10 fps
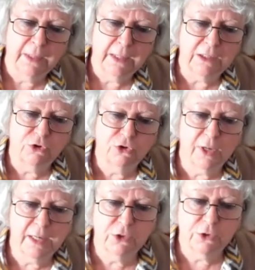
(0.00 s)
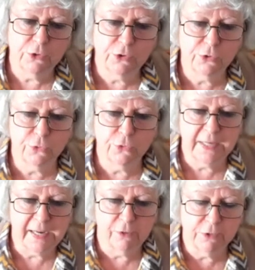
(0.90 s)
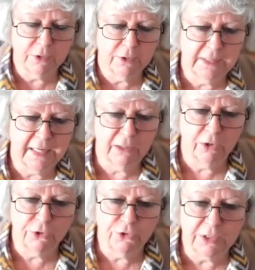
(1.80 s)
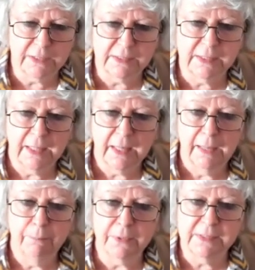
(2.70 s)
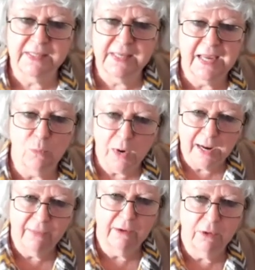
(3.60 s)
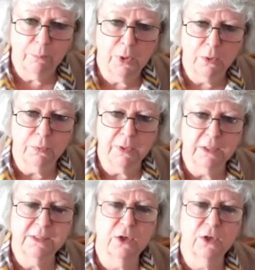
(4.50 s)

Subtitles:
is trying to sort out technologies but say where they're appropriate.